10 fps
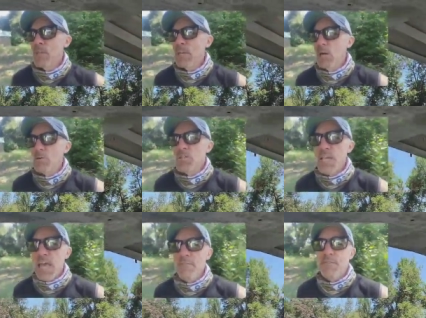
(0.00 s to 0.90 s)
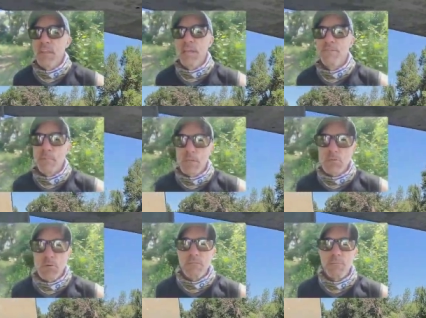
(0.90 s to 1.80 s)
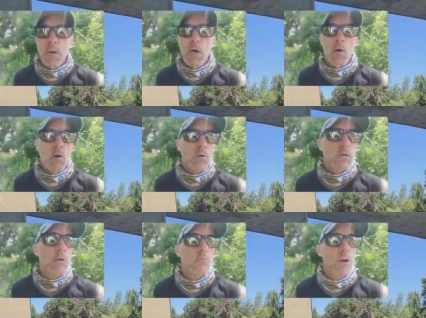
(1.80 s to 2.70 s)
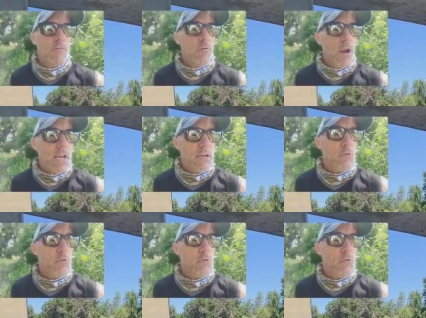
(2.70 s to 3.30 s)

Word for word: you know, safely from a drift boat, a river ready